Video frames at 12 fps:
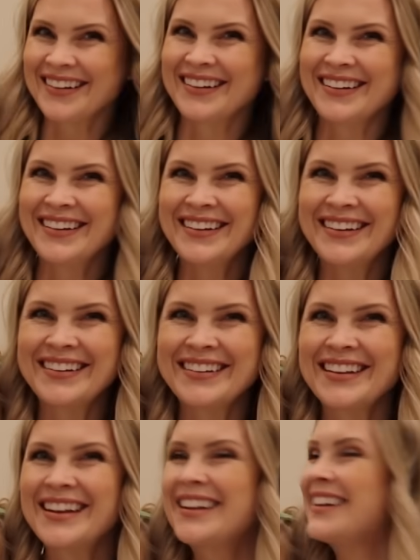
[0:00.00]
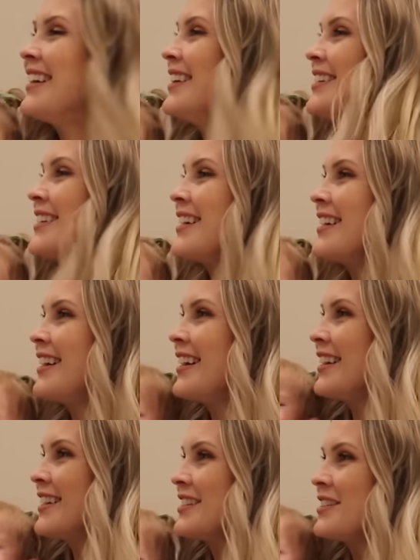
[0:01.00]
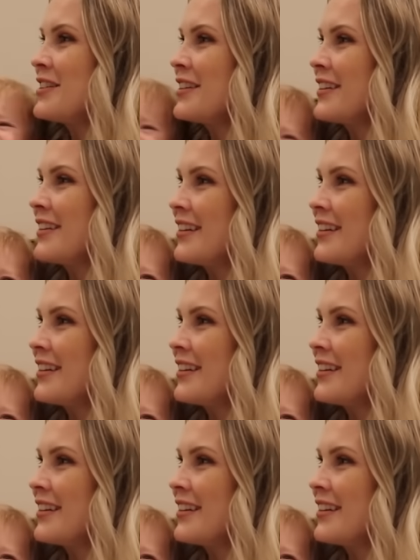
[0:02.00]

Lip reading: (not speaking)